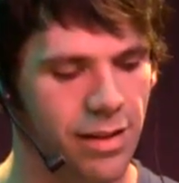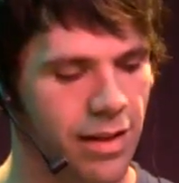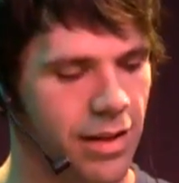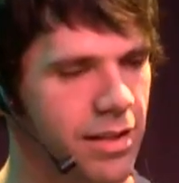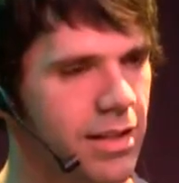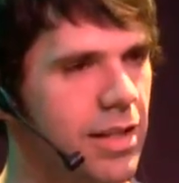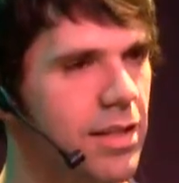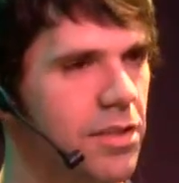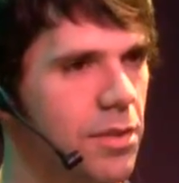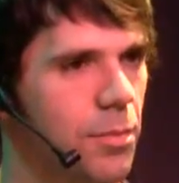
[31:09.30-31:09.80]

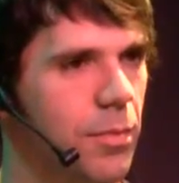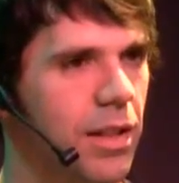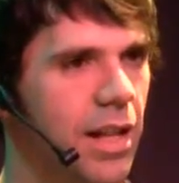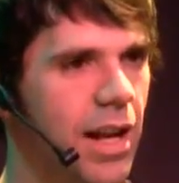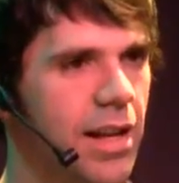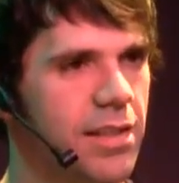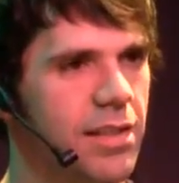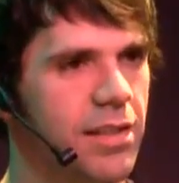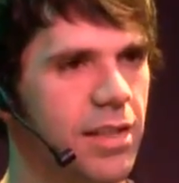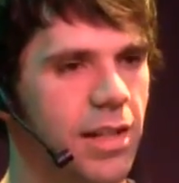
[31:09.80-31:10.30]
teach some
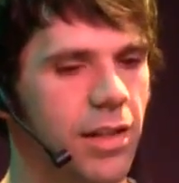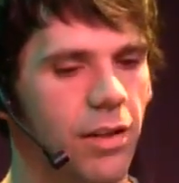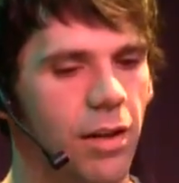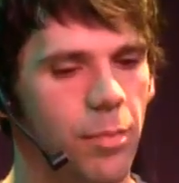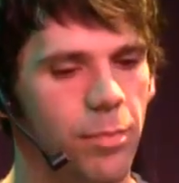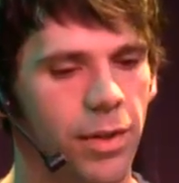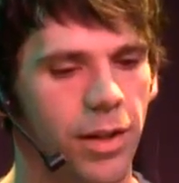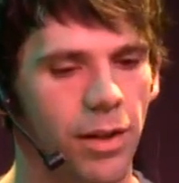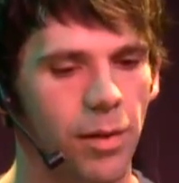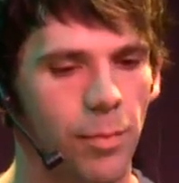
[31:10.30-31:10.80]
classes here
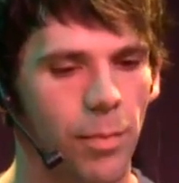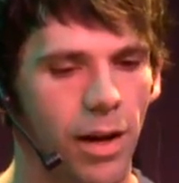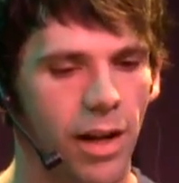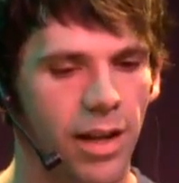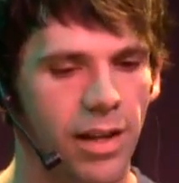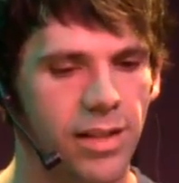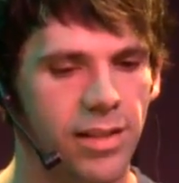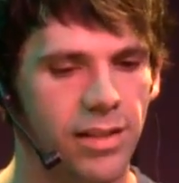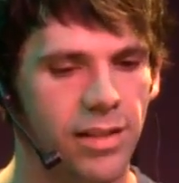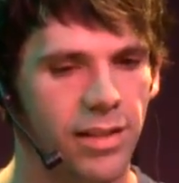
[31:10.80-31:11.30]
at
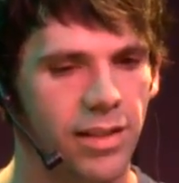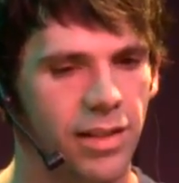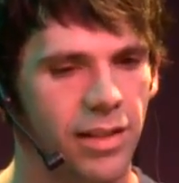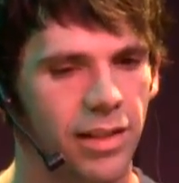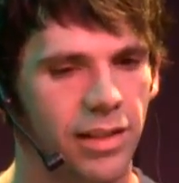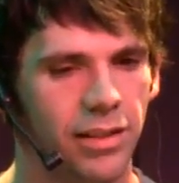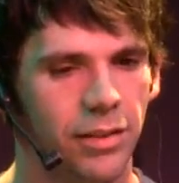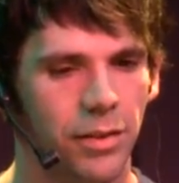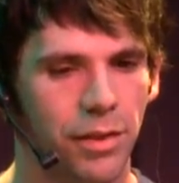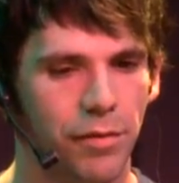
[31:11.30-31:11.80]
Pyramind,
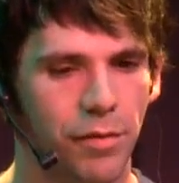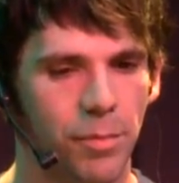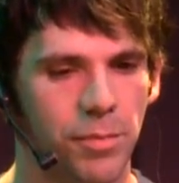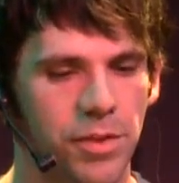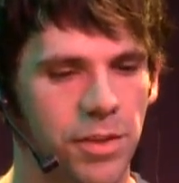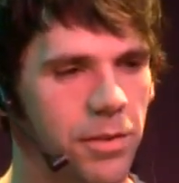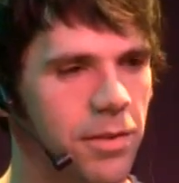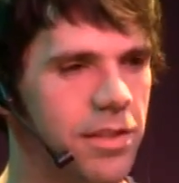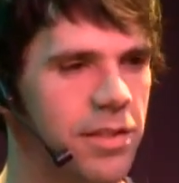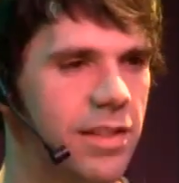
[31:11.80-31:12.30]
and learning from
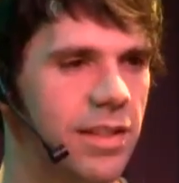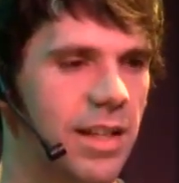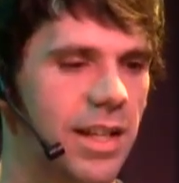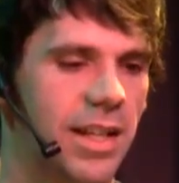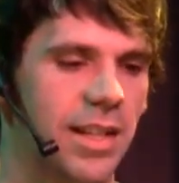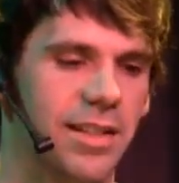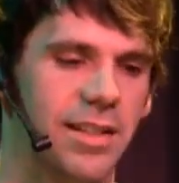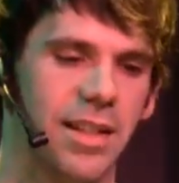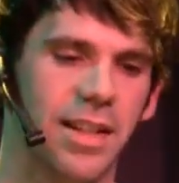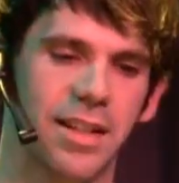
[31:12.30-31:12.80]
students and
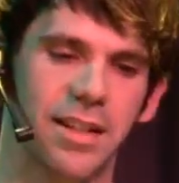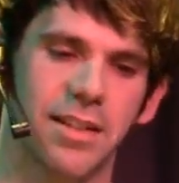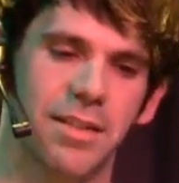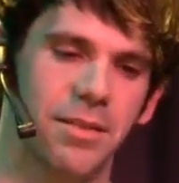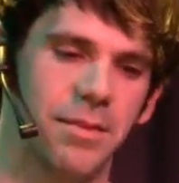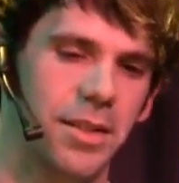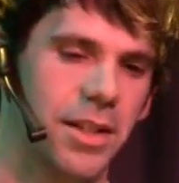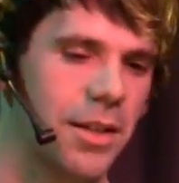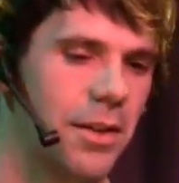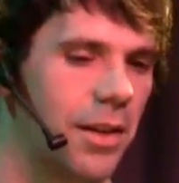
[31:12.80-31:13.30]
things like
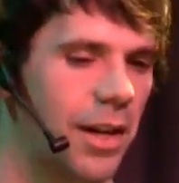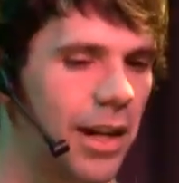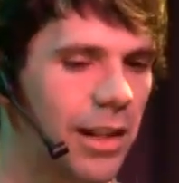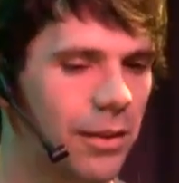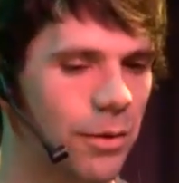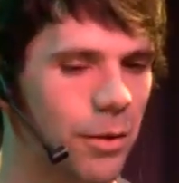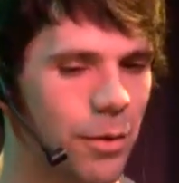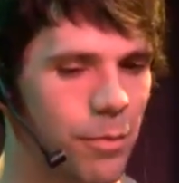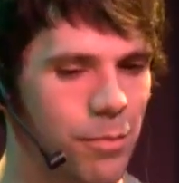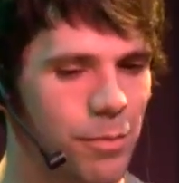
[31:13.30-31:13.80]
I
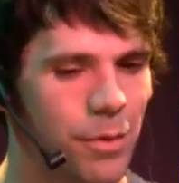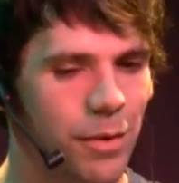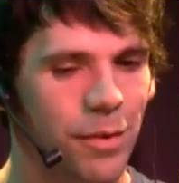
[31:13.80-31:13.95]
learn